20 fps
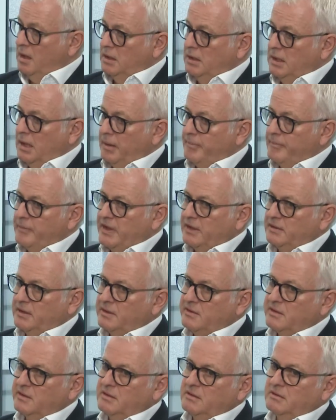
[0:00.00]
Yeah,
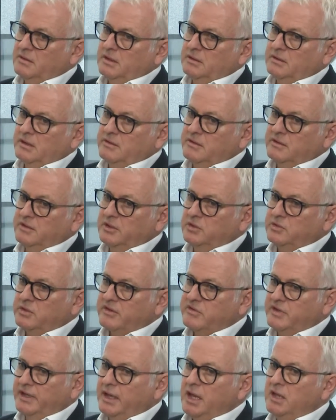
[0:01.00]
this is
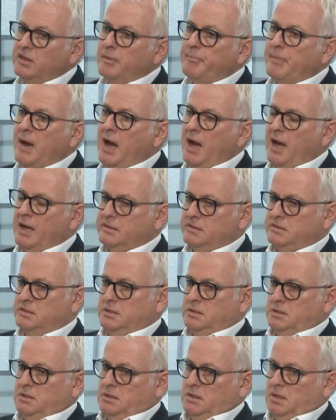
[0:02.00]
interesting. In the past,
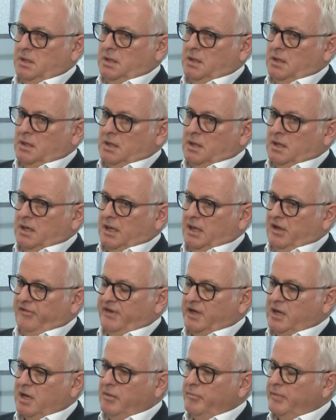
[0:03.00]
if a
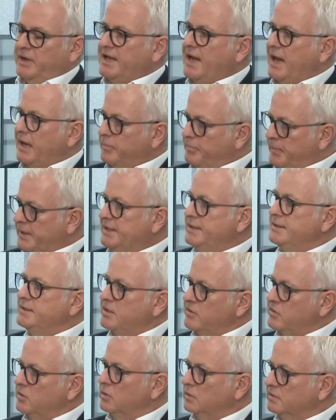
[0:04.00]
company had been
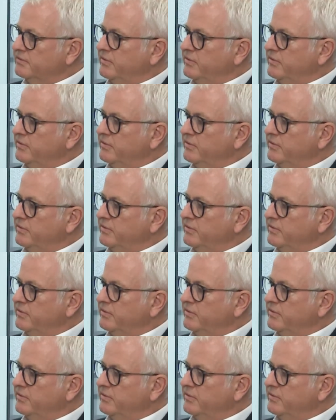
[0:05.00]
dissolved